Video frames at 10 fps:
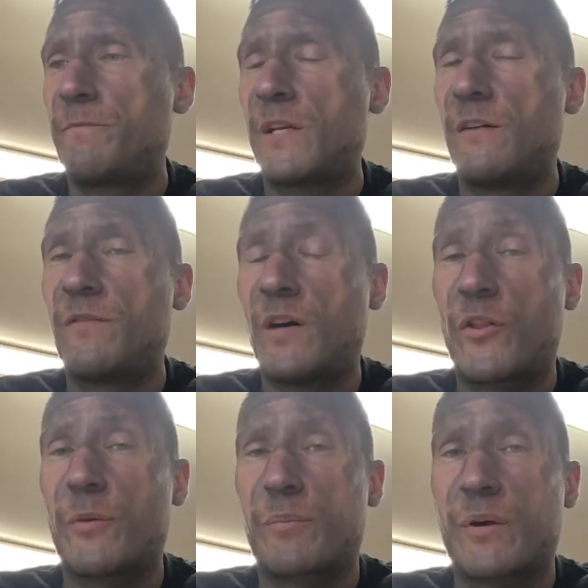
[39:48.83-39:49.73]

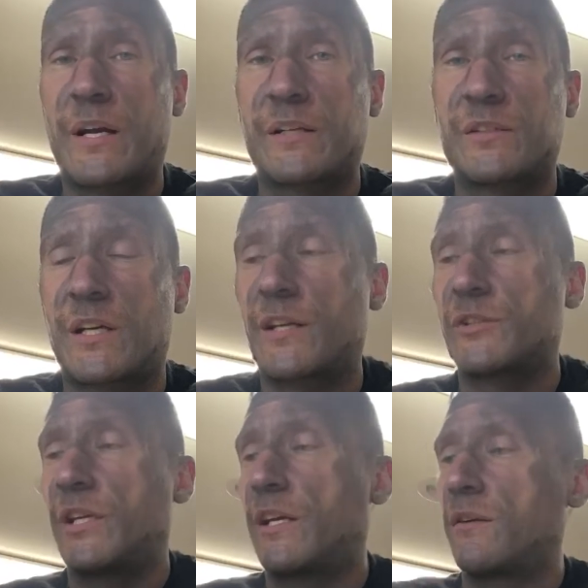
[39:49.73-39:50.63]
other products on our
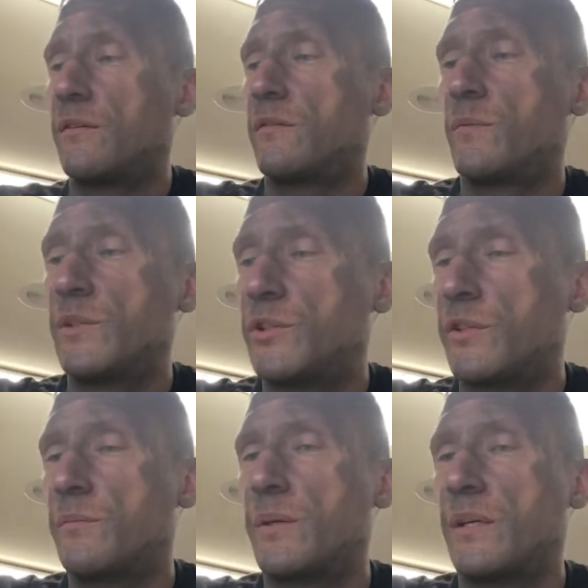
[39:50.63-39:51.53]
channel. We should
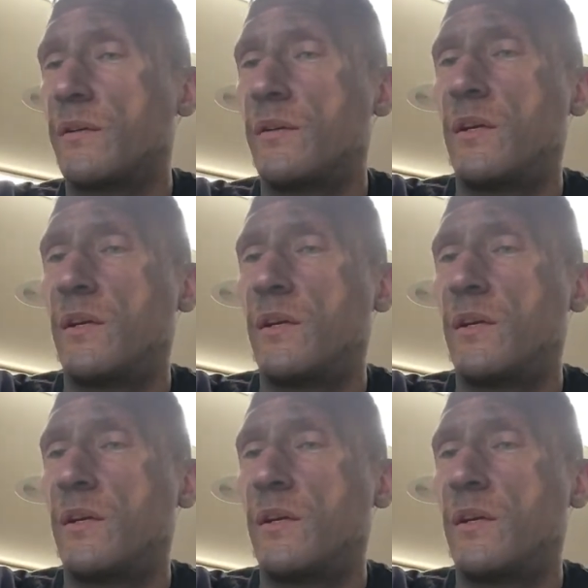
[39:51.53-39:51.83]
have been